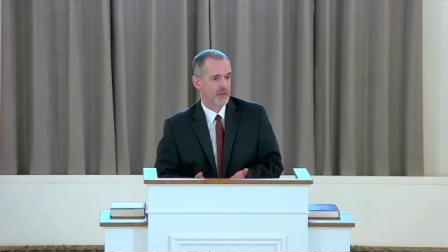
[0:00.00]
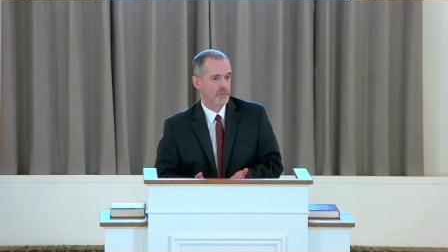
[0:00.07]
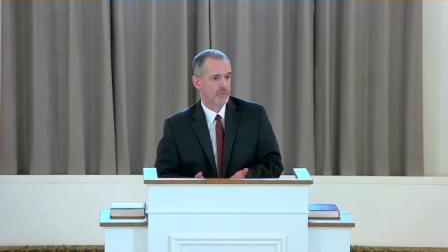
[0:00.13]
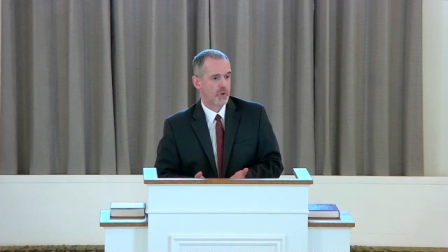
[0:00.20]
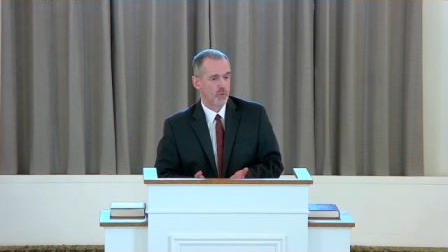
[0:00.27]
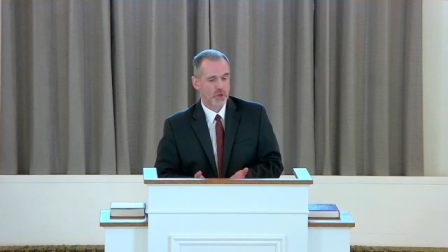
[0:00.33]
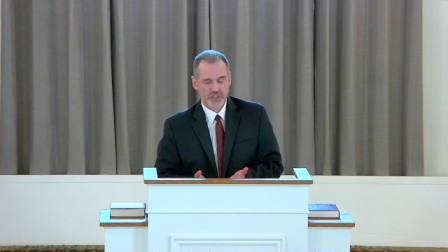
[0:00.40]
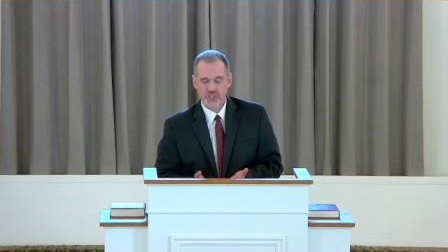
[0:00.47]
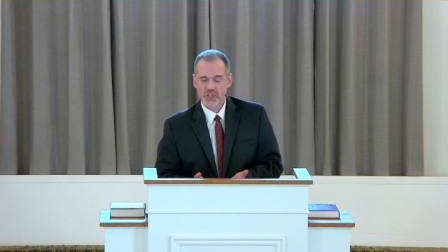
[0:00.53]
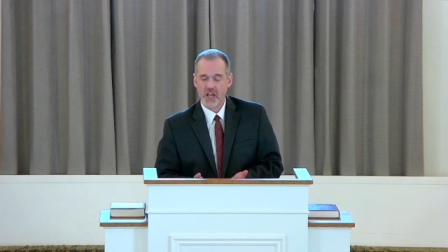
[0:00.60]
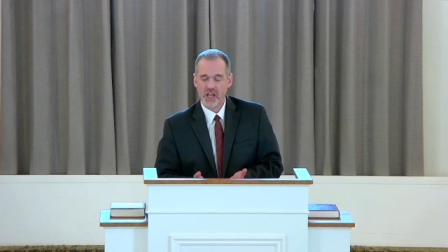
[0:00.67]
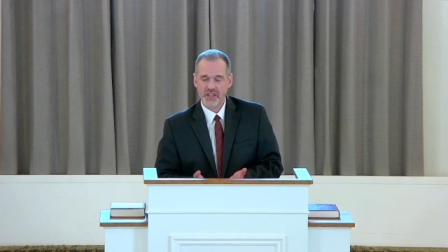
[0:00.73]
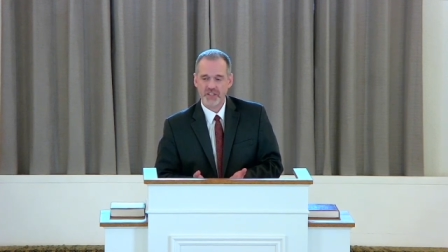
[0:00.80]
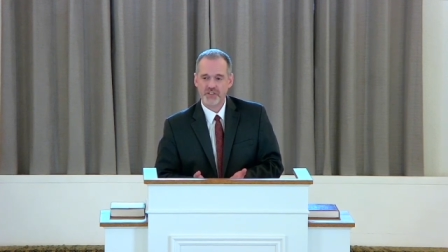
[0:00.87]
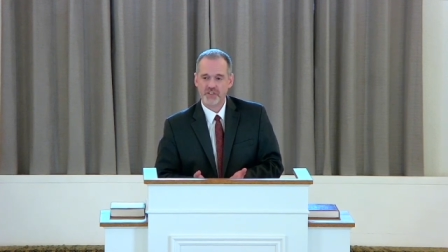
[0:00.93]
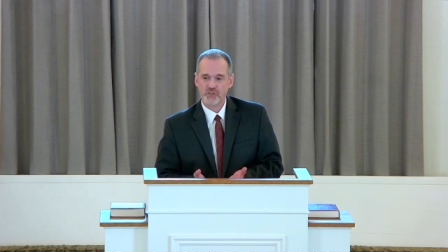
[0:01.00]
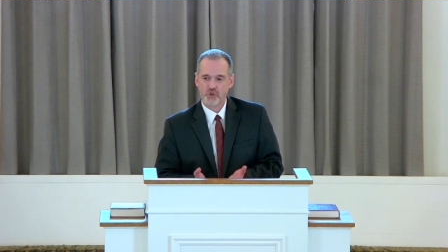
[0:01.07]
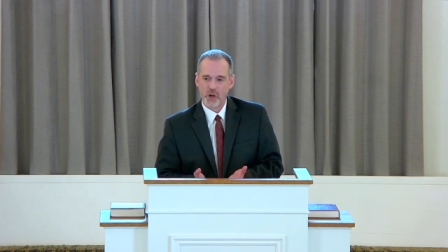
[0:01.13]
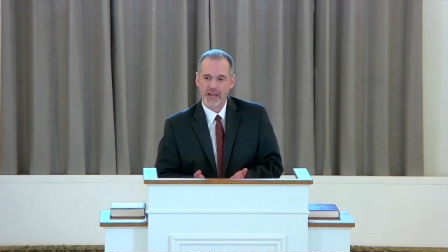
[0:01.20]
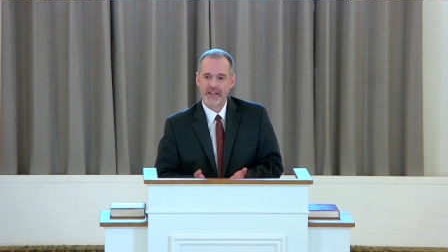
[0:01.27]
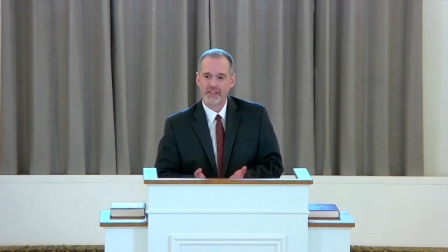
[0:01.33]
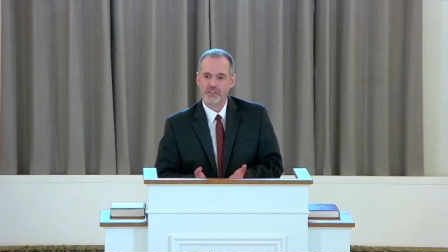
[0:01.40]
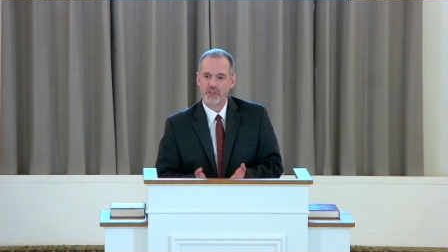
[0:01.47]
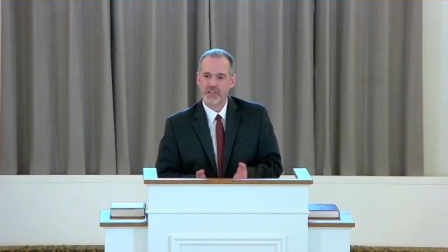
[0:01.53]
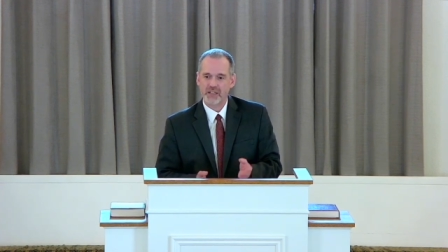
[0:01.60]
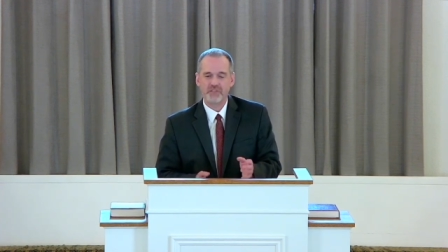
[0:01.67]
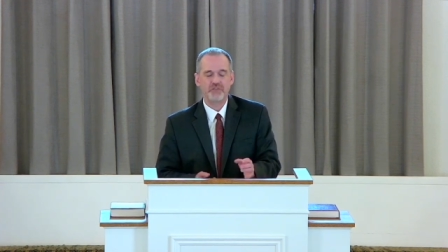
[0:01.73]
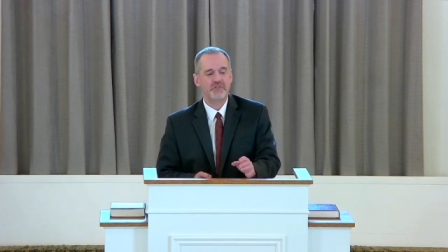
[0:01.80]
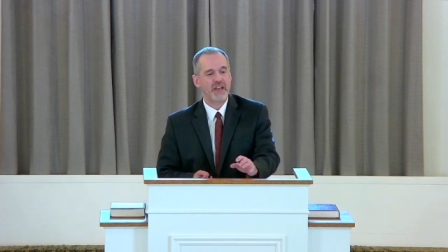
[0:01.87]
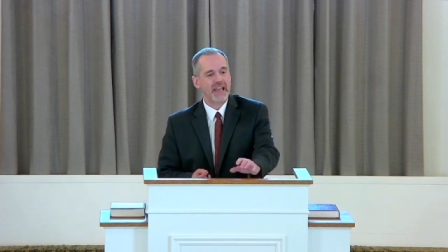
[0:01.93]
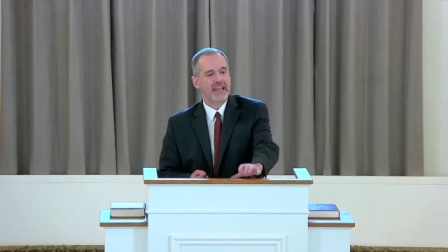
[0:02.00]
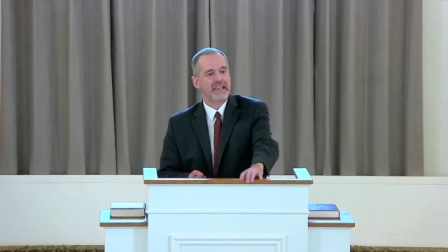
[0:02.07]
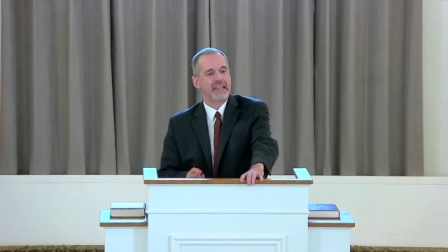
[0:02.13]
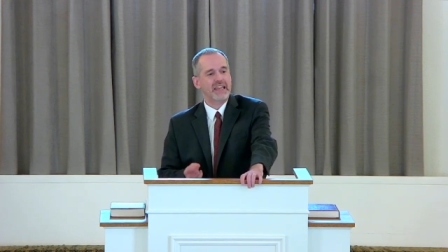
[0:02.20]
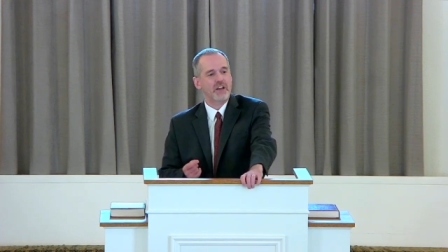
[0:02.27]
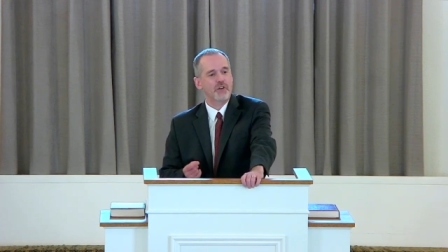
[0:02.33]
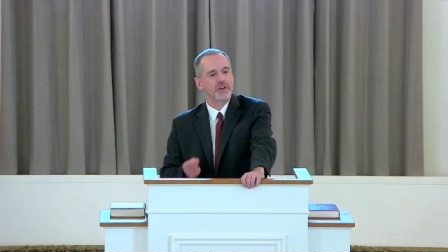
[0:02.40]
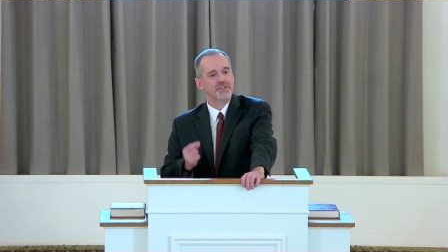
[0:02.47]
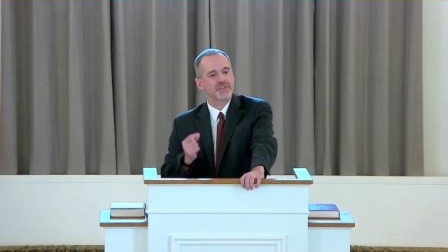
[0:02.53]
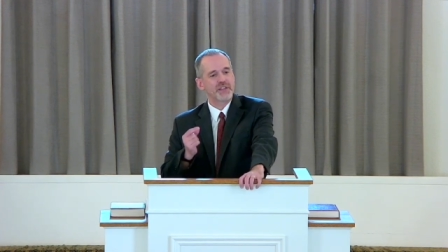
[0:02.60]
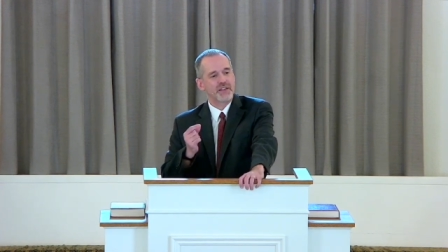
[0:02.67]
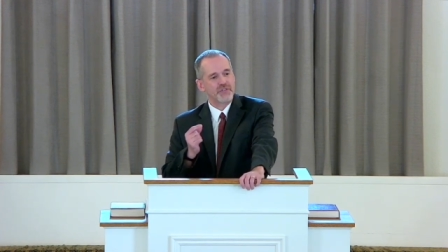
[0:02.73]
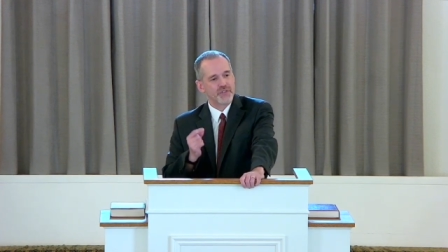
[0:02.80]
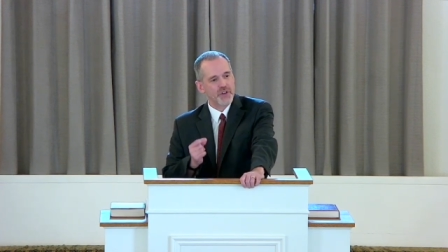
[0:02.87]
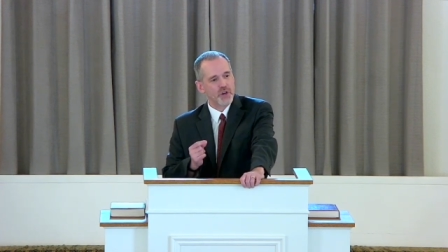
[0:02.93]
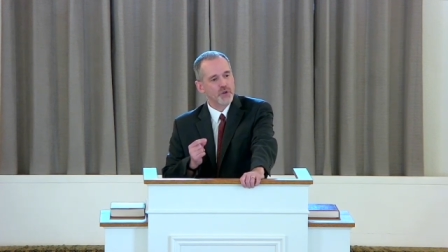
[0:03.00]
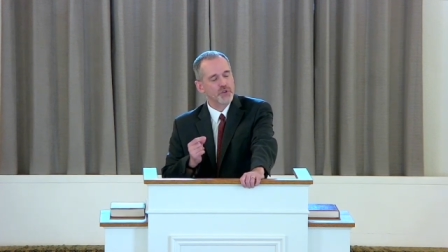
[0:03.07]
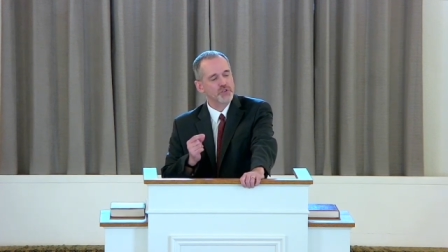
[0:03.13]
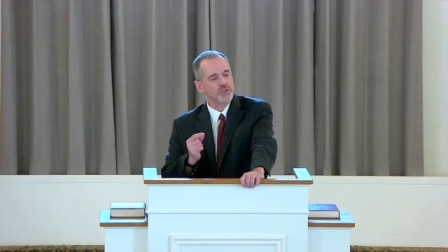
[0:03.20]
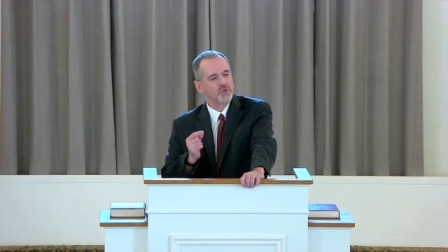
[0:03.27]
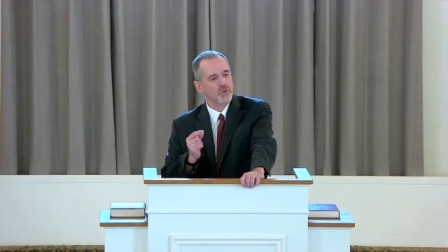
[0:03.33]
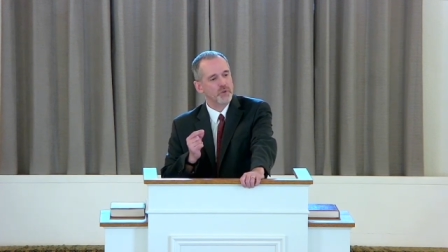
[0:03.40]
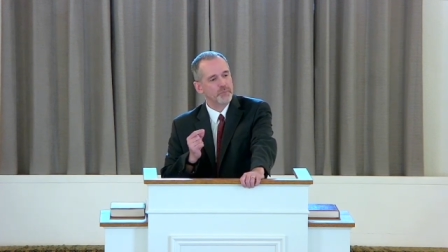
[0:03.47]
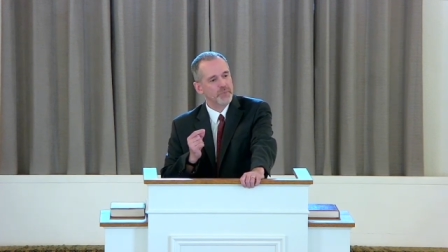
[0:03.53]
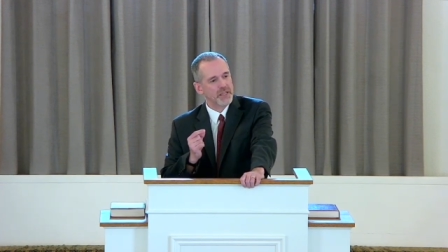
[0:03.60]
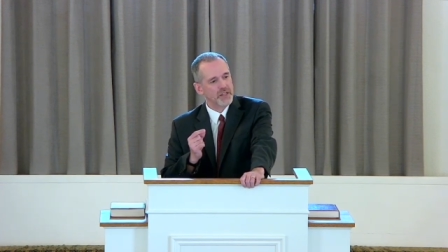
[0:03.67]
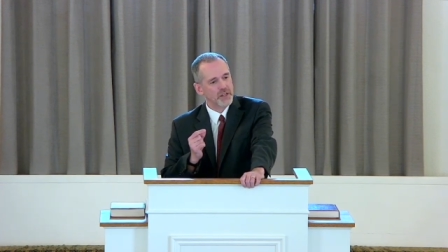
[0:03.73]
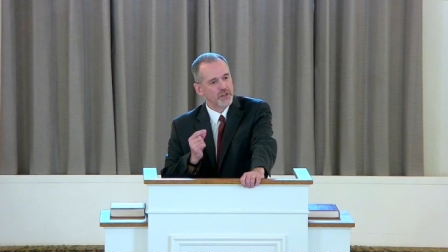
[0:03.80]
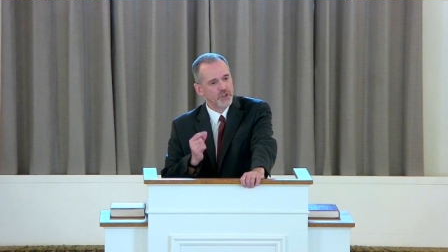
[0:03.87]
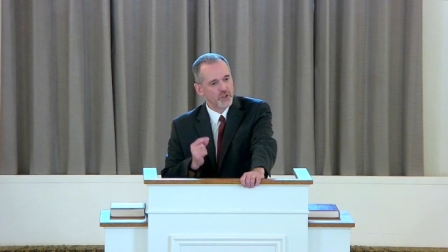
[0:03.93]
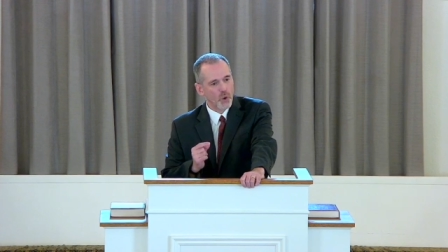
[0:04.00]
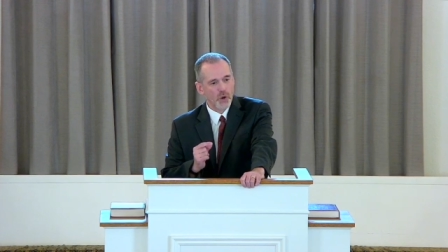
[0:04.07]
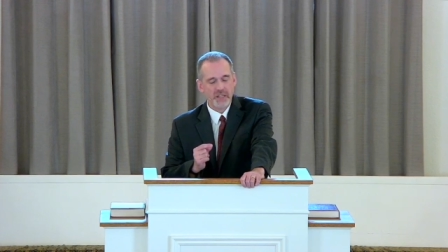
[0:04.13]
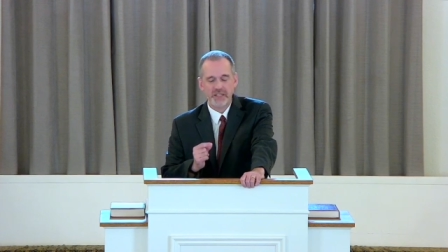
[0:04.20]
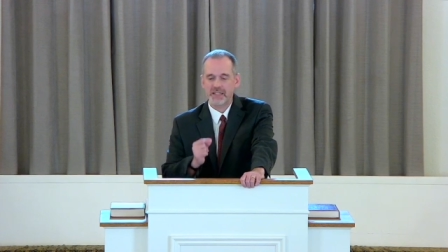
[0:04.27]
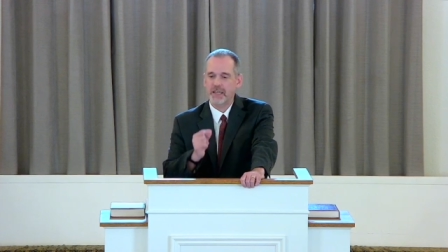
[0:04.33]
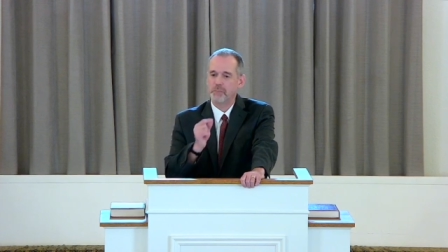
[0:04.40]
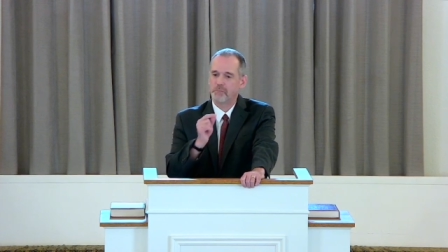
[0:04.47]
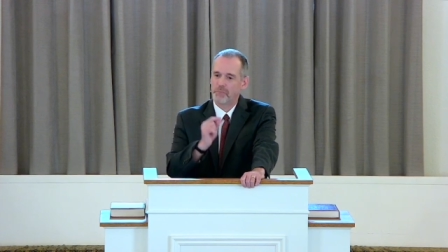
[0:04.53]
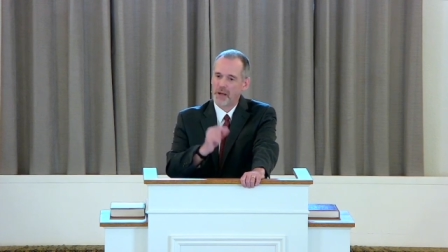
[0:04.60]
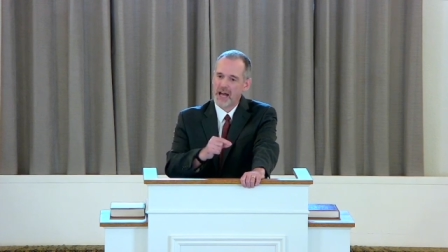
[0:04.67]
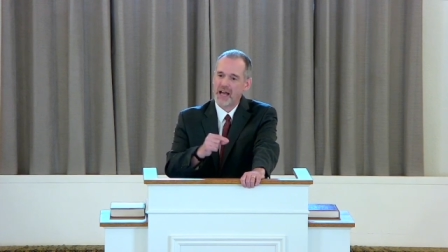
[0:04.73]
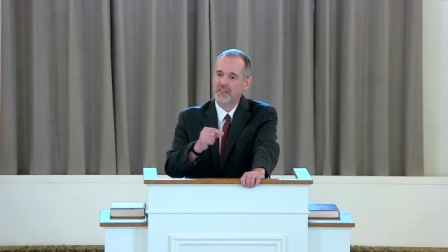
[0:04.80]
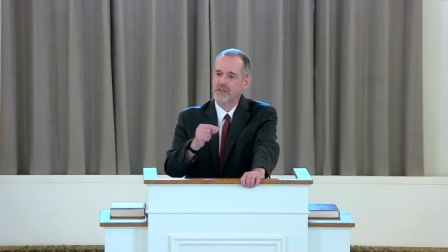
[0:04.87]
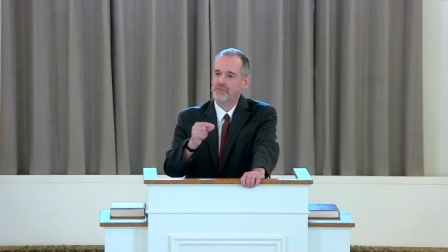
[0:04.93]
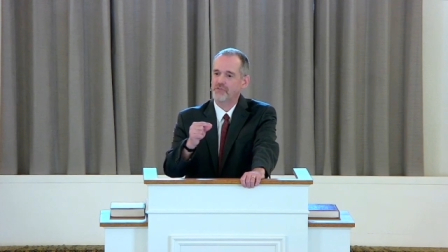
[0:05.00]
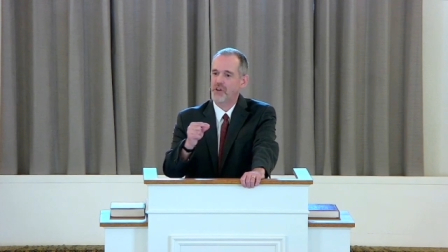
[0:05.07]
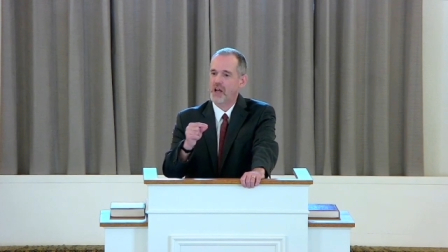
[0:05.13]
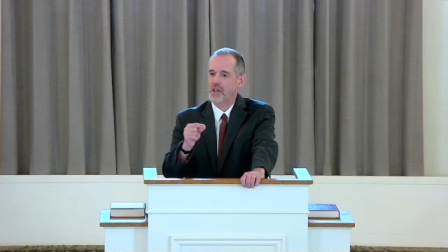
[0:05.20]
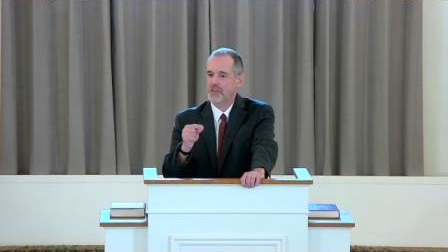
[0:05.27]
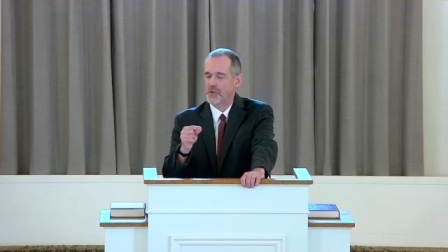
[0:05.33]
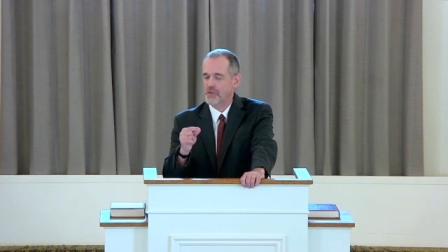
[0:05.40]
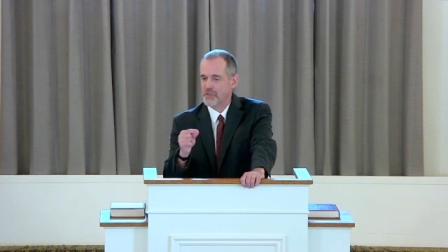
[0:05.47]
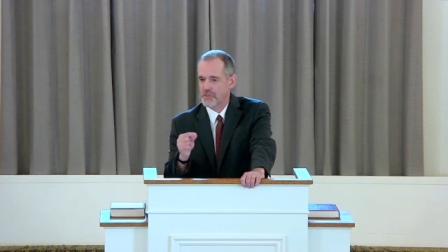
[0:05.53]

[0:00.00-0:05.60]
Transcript: But what John is trying to convey here is that those who have been anointed by the Father